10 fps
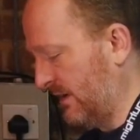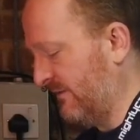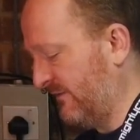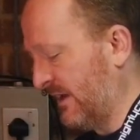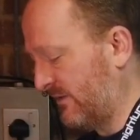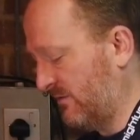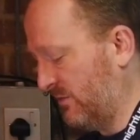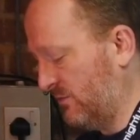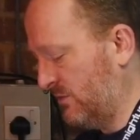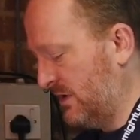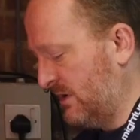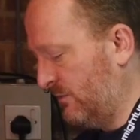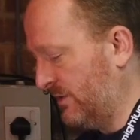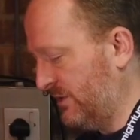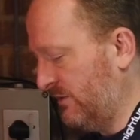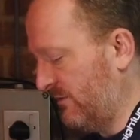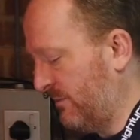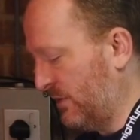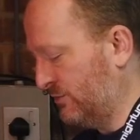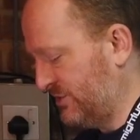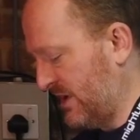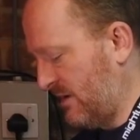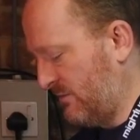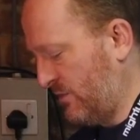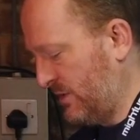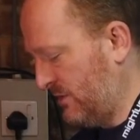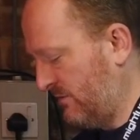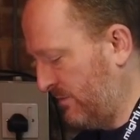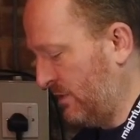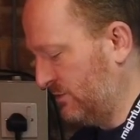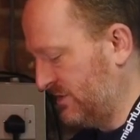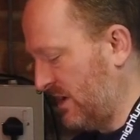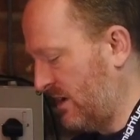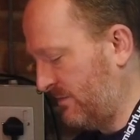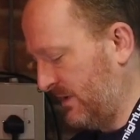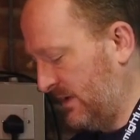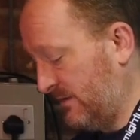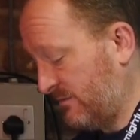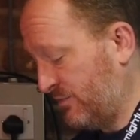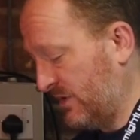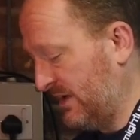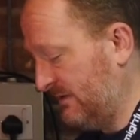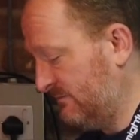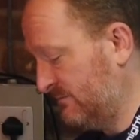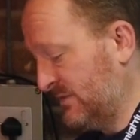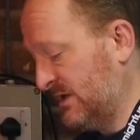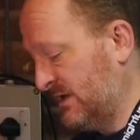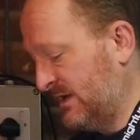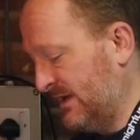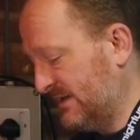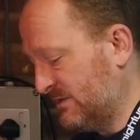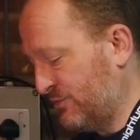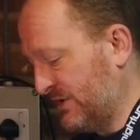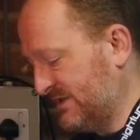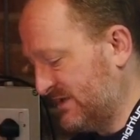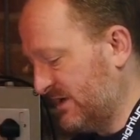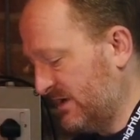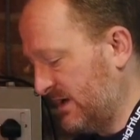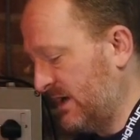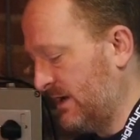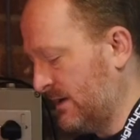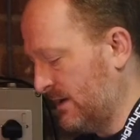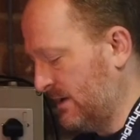It's flexible when used bulged down, but when used bulged up, it is a pretty sturdy